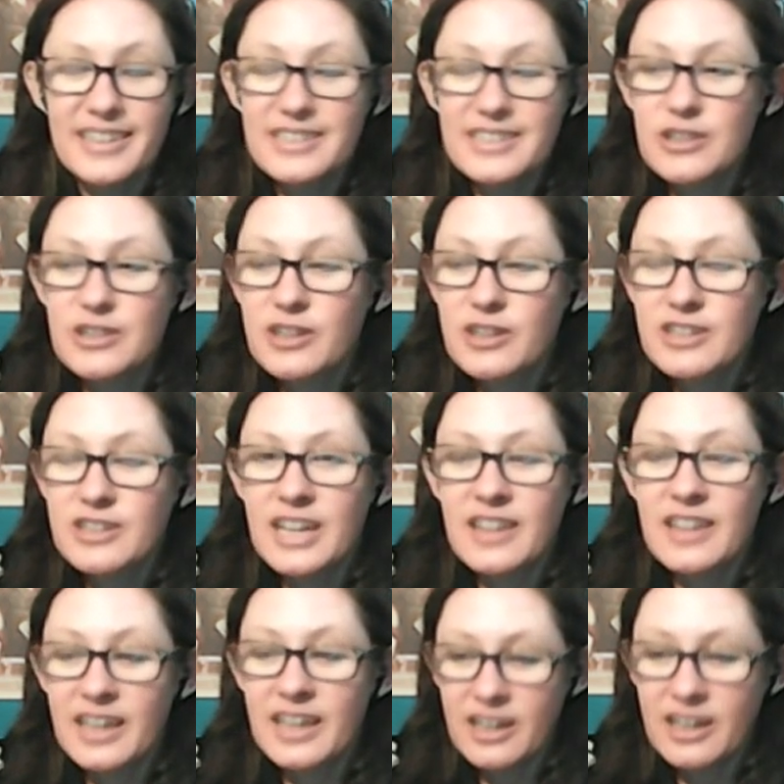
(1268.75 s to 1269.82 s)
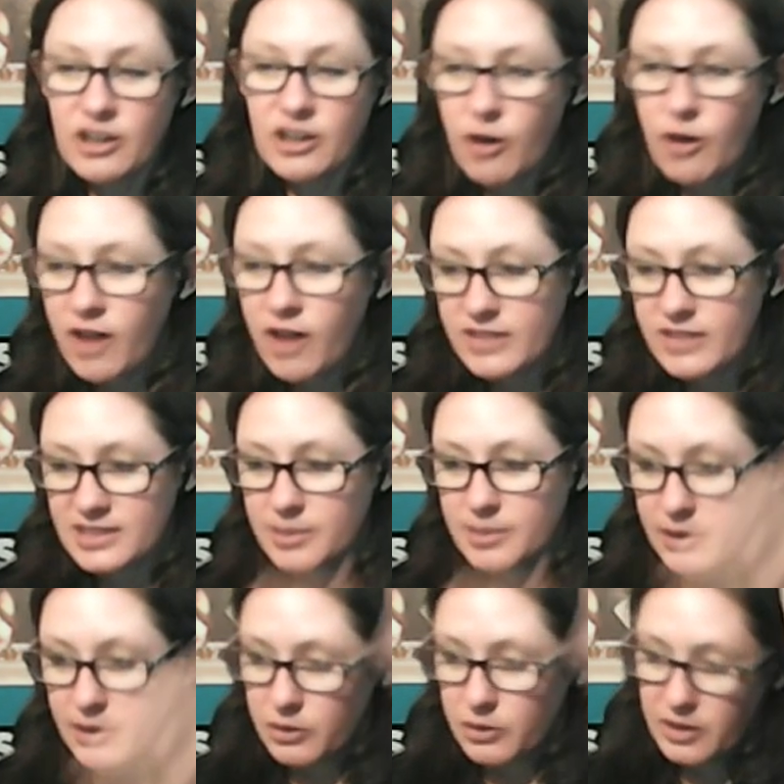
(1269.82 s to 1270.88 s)
So they're and like, you know, obviously
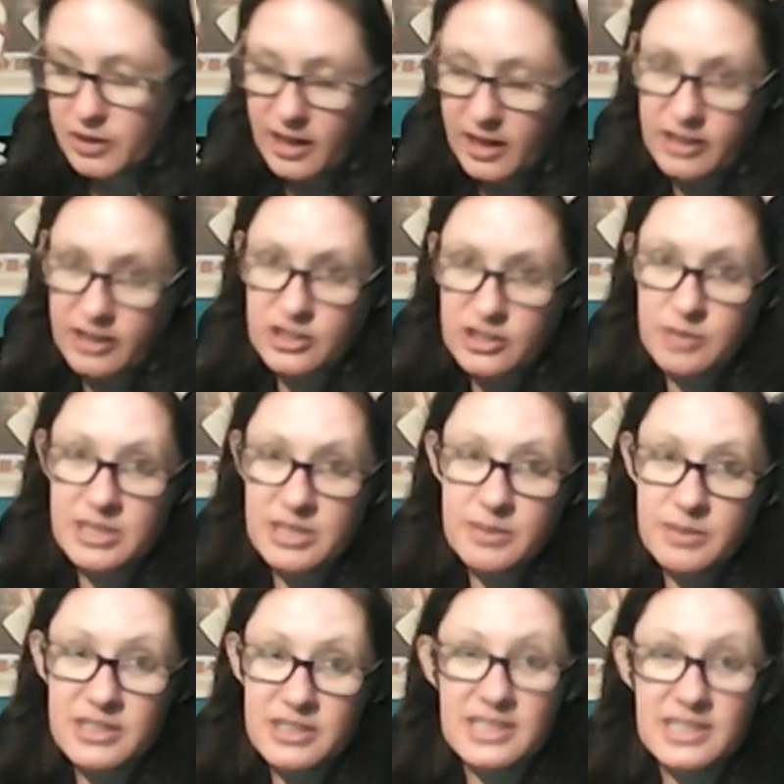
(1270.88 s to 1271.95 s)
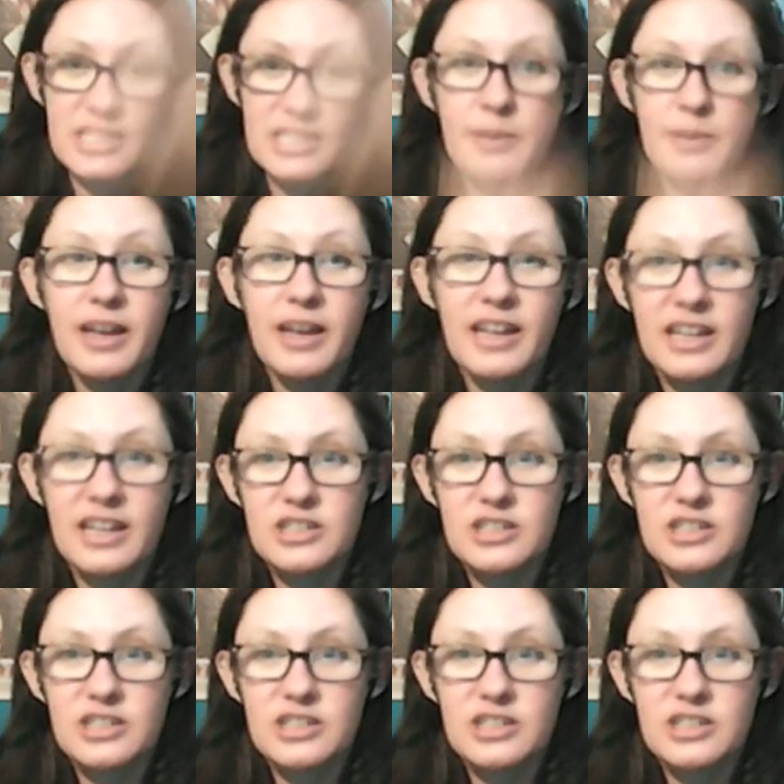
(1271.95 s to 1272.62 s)
Bail Organa or Jimmy Smits is Hispanic.